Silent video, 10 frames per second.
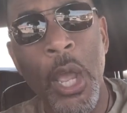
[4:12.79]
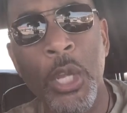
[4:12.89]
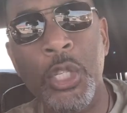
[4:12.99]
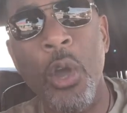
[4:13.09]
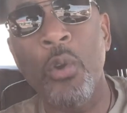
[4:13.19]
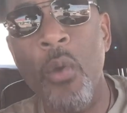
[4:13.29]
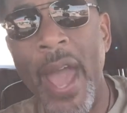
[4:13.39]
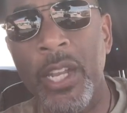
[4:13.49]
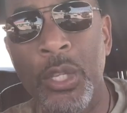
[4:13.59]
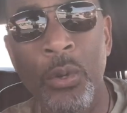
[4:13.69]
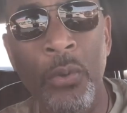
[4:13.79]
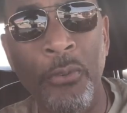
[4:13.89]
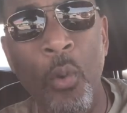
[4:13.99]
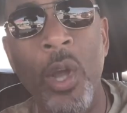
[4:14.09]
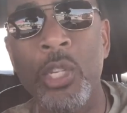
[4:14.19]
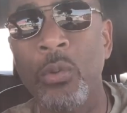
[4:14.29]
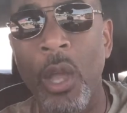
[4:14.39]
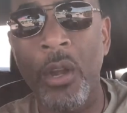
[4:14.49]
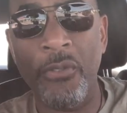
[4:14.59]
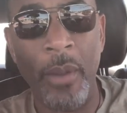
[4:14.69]
Show gratitude for what you
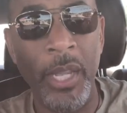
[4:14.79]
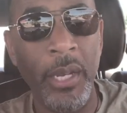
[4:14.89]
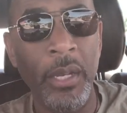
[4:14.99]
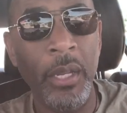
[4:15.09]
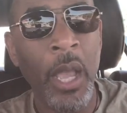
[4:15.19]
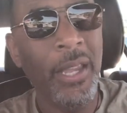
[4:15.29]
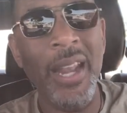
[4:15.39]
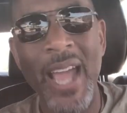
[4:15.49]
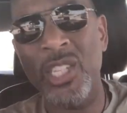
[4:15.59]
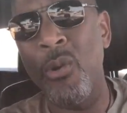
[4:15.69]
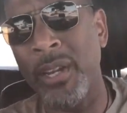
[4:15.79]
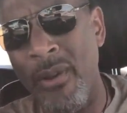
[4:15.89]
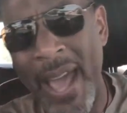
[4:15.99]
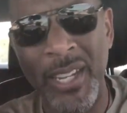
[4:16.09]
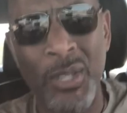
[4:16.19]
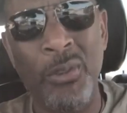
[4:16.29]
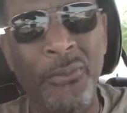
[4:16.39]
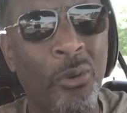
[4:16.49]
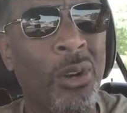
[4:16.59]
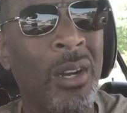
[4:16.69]
learned from it. You're not showing gratitude
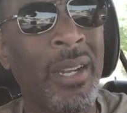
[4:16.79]
for